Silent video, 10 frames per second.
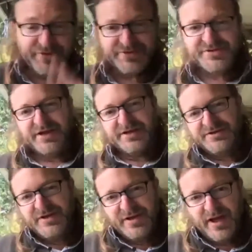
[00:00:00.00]
those things,
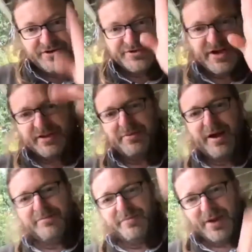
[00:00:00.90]
understanding the
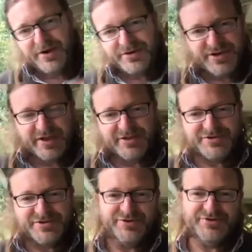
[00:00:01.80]
problem and understanding the
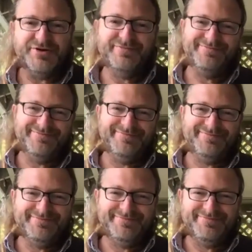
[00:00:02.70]
solution.
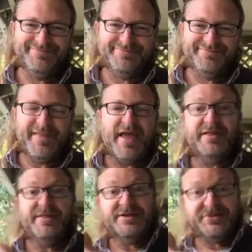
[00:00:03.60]

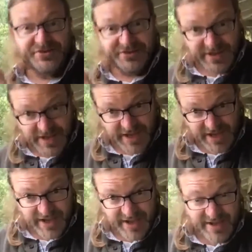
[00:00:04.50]
And then
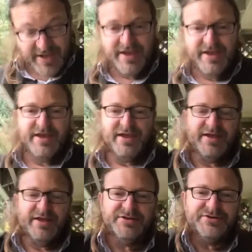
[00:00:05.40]
C
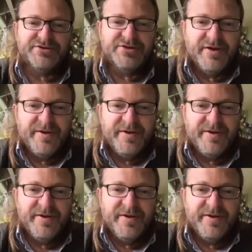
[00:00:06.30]
is